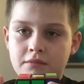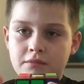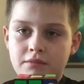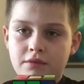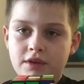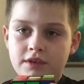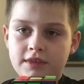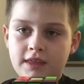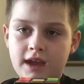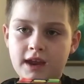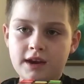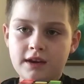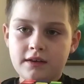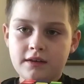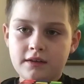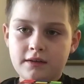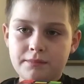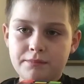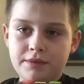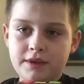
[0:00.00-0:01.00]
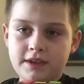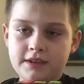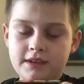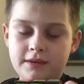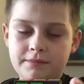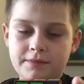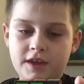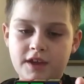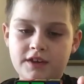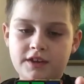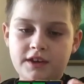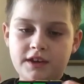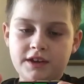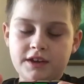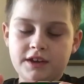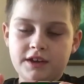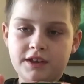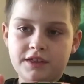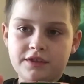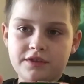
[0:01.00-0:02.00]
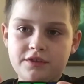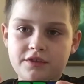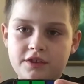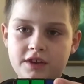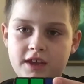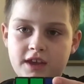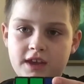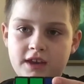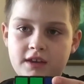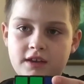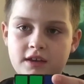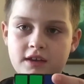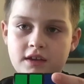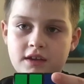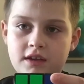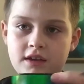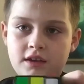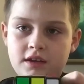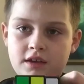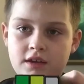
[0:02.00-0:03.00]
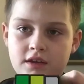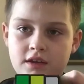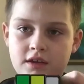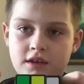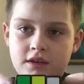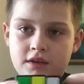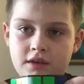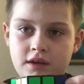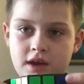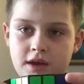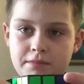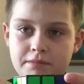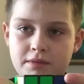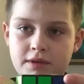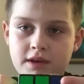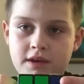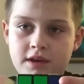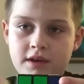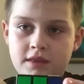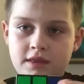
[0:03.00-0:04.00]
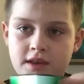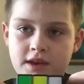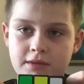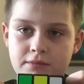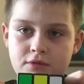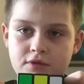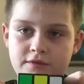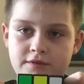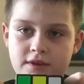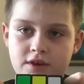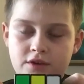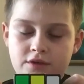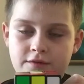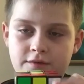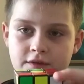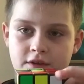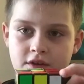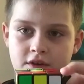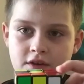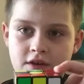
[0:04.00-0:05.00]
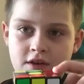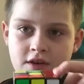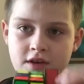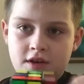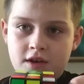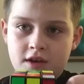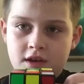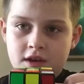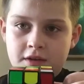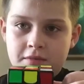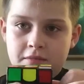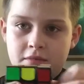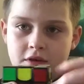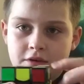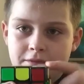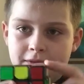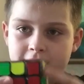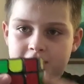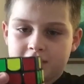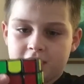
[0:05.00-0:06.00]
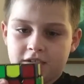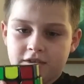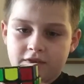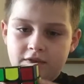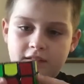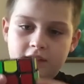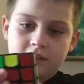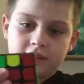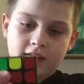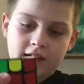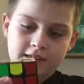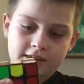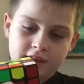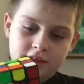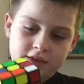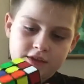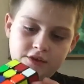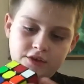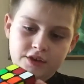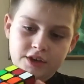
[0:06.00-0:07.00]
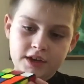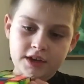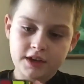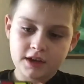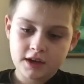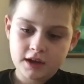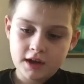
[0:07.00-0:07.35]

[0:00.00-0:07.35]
Bring the piece up that you need to insert it in, up, then you move it over, put it back down, and then that's inserted.